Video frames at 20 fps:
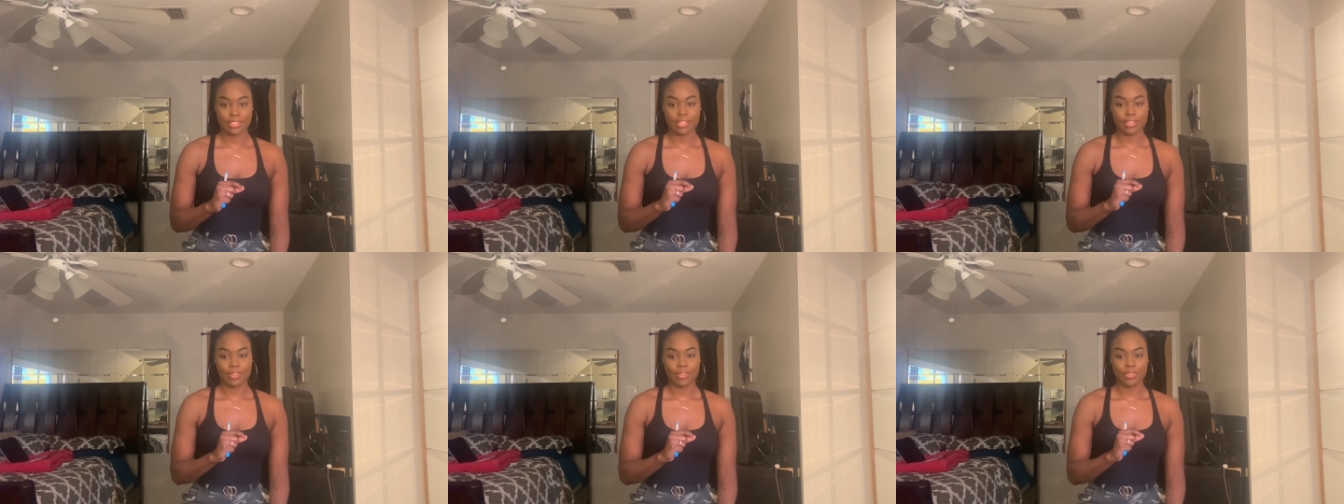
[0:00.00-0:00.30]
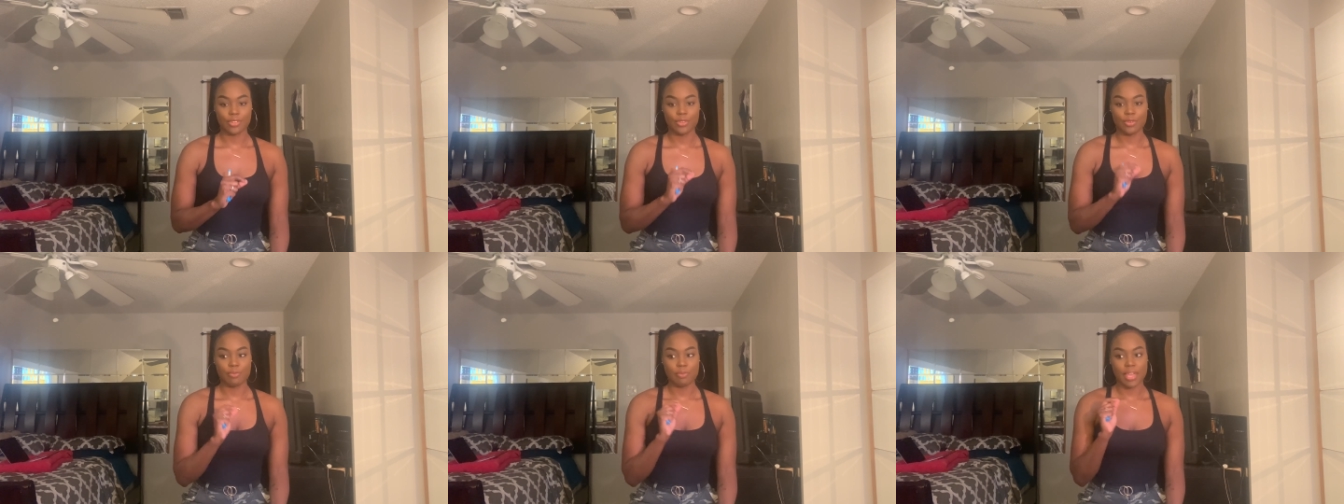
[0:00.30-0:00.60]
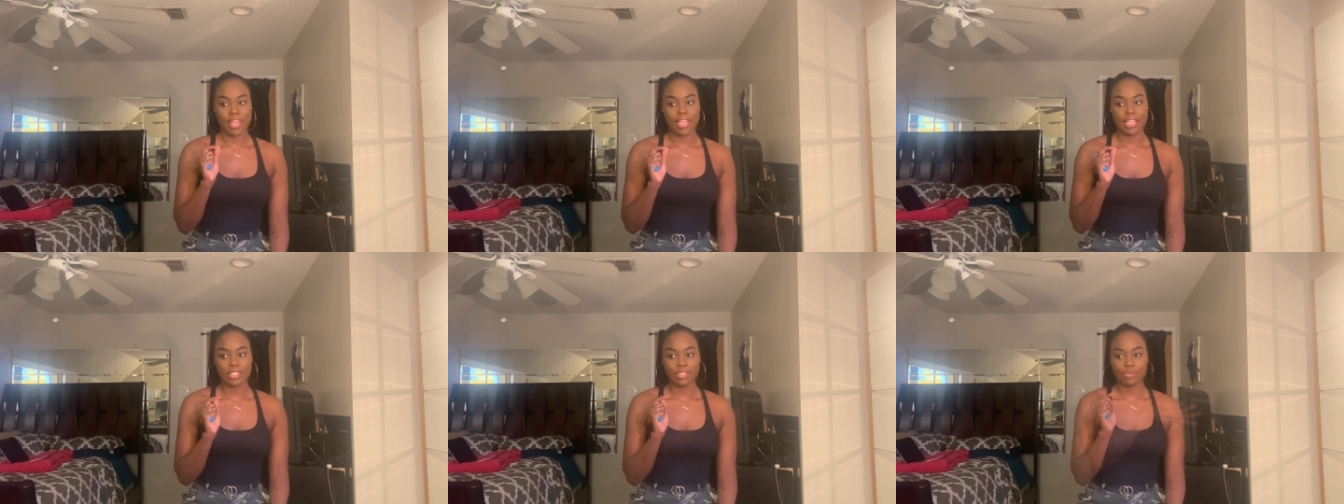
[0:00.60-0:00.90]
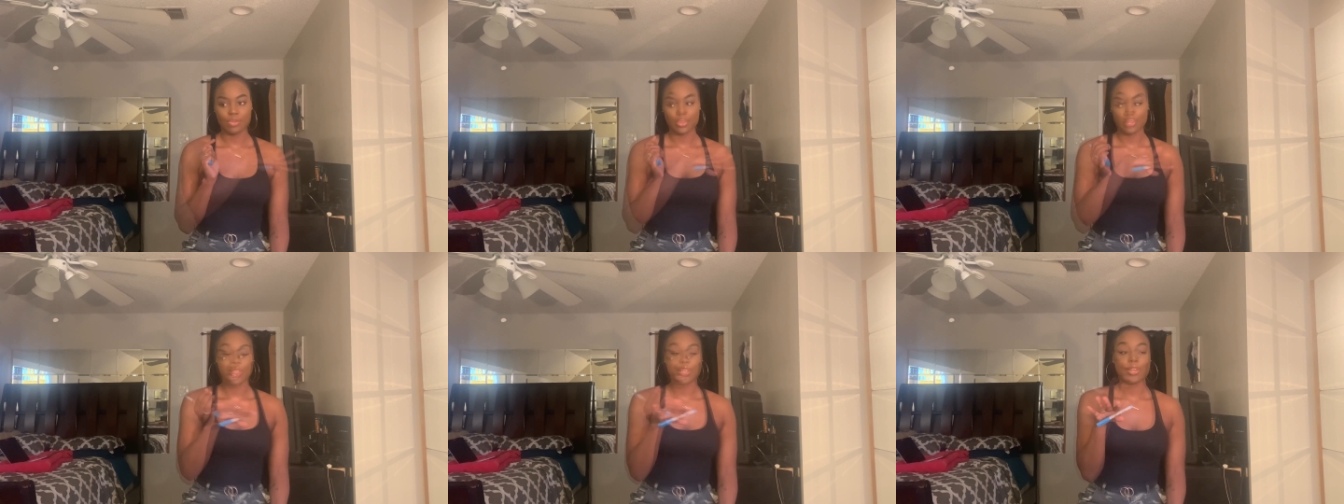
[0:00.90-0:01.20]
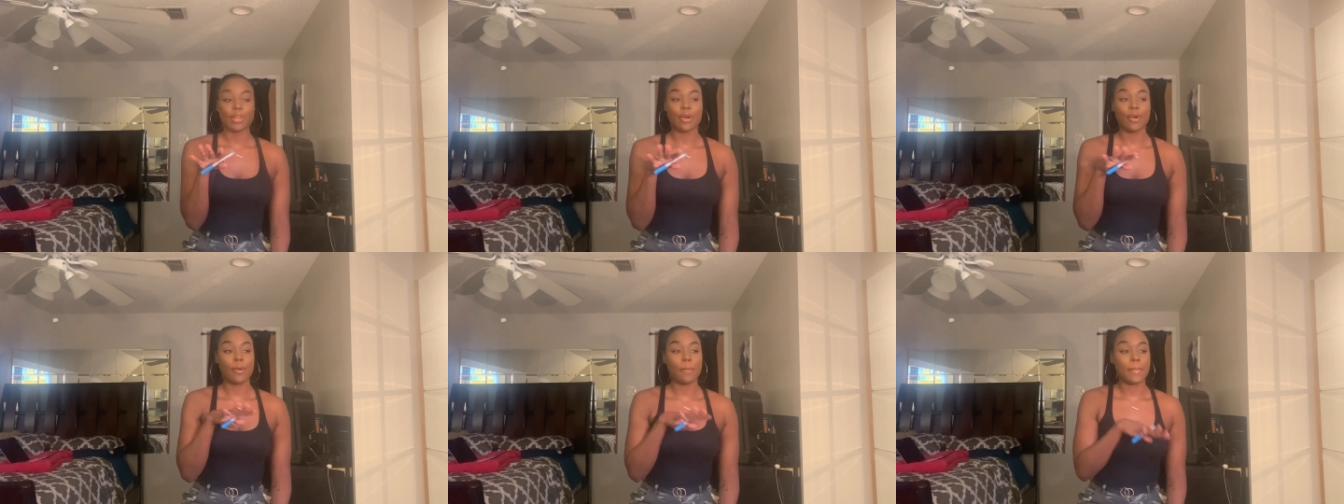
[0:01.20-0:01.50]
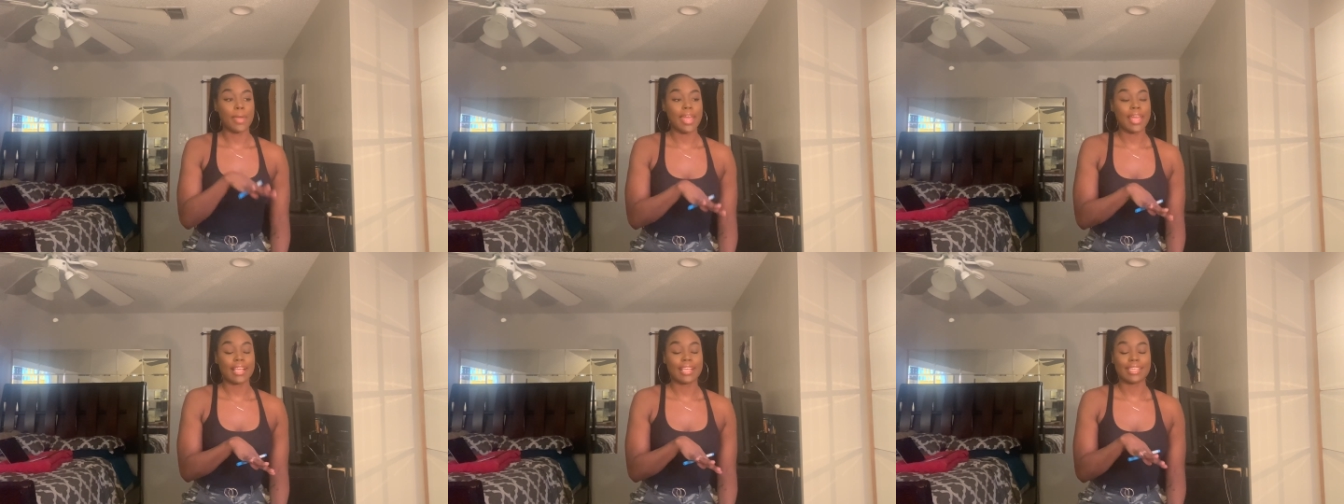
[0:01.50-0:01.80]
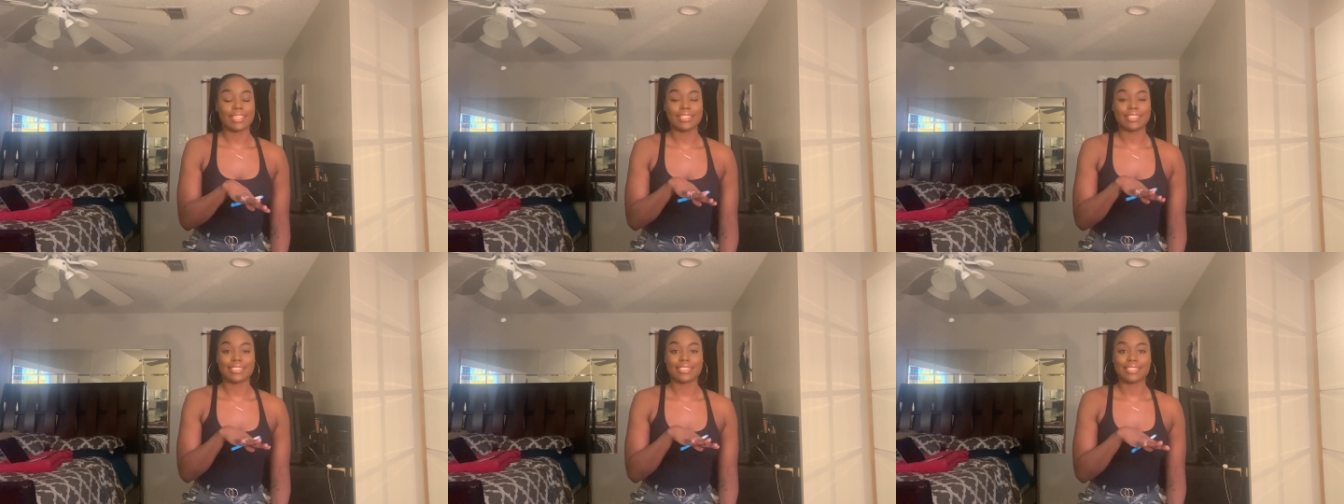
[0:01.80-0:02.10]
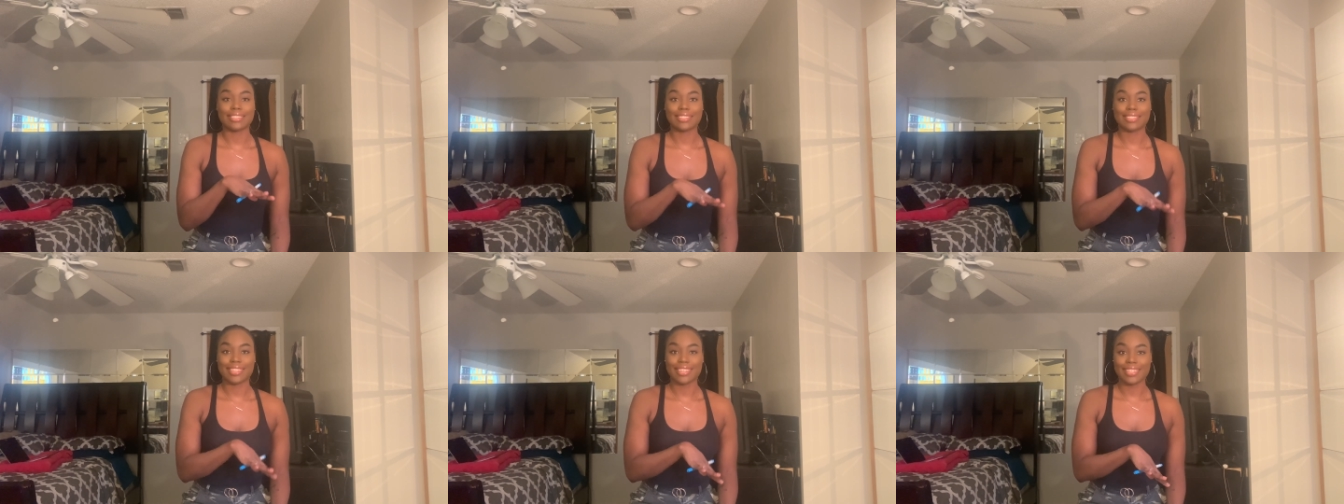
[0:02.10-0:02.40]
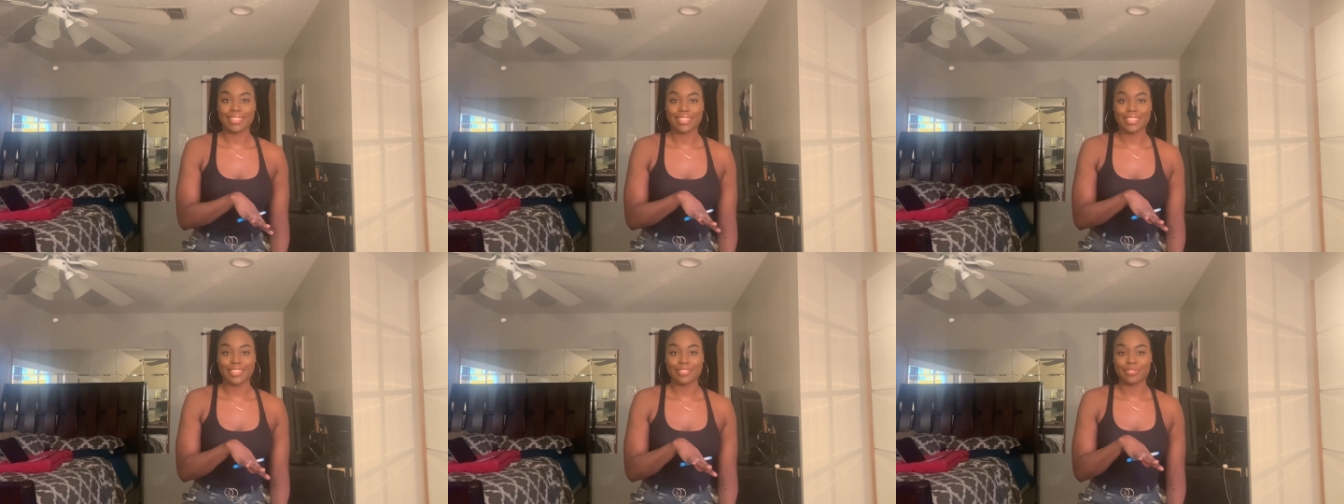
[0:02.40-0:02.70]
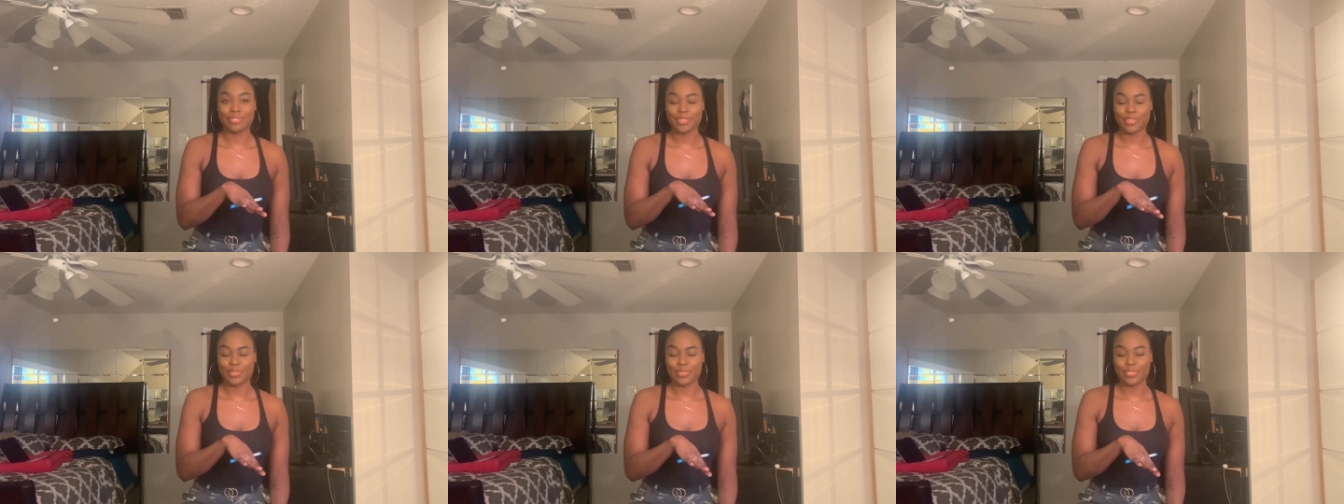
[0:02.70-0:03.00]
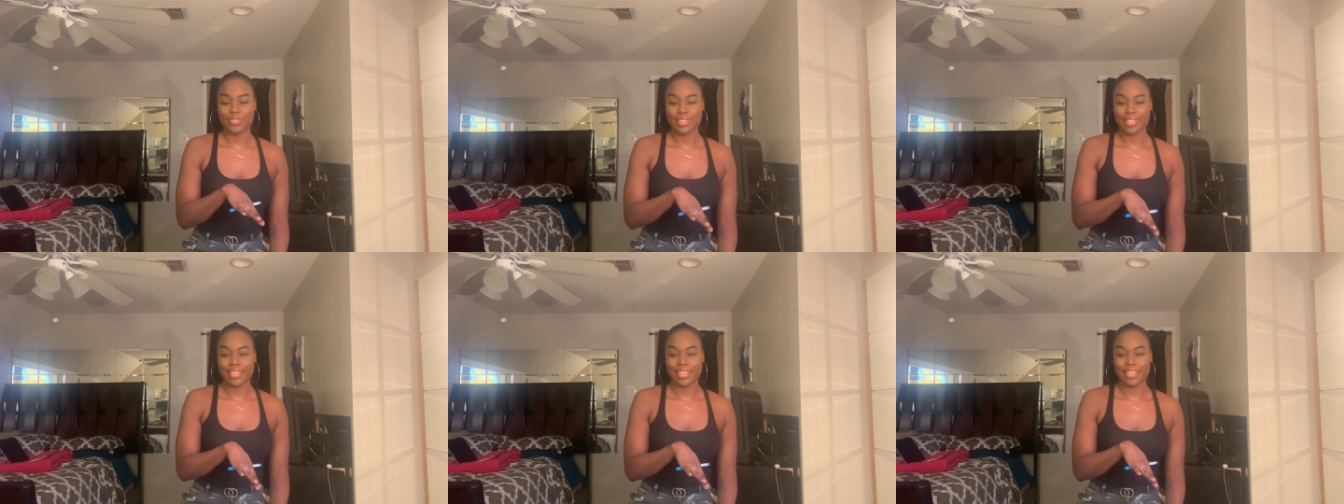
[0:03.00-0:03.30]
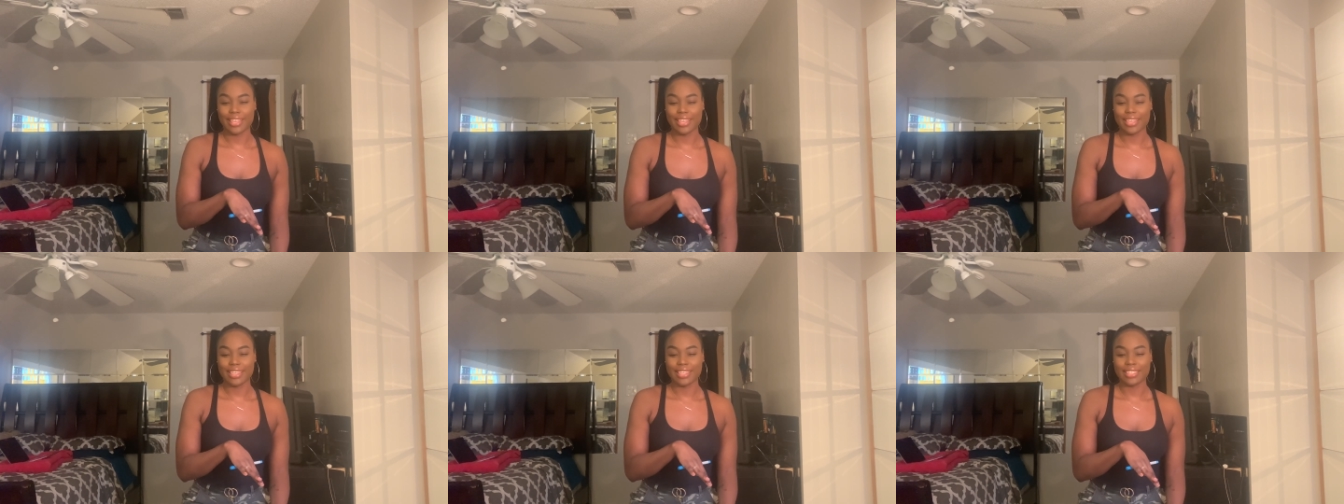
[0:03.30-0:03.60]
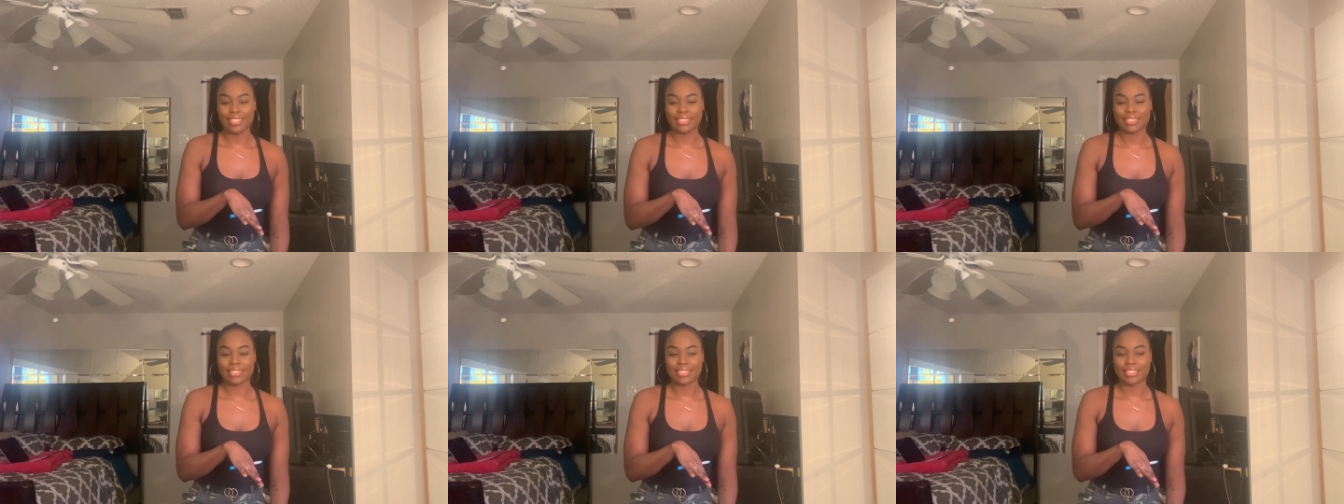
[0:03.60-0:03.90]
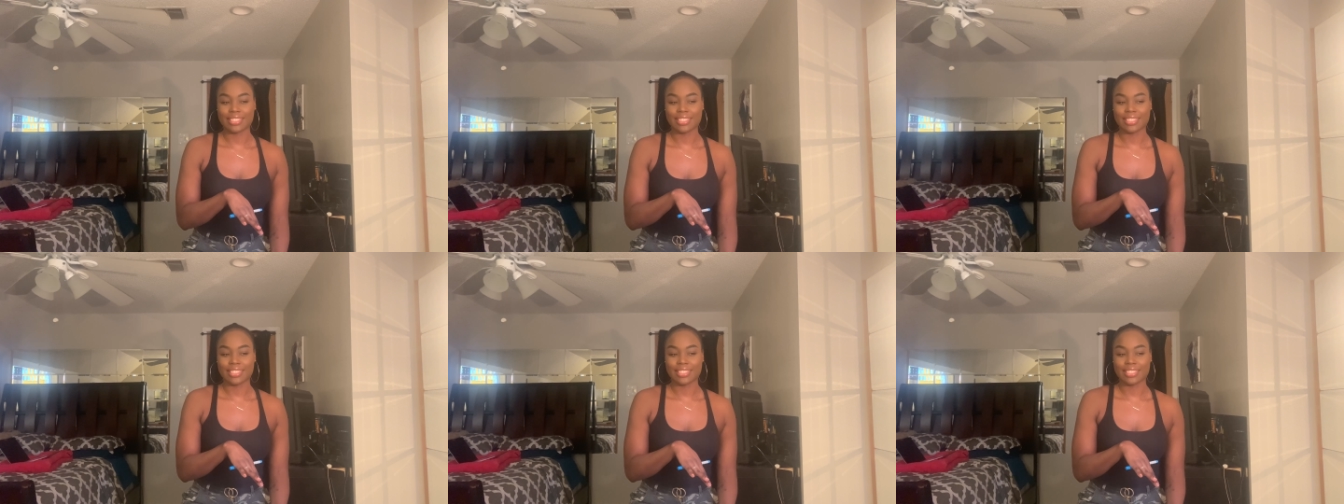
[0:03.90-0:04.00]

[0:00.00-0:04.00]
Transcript: So you may want to go back and study a few things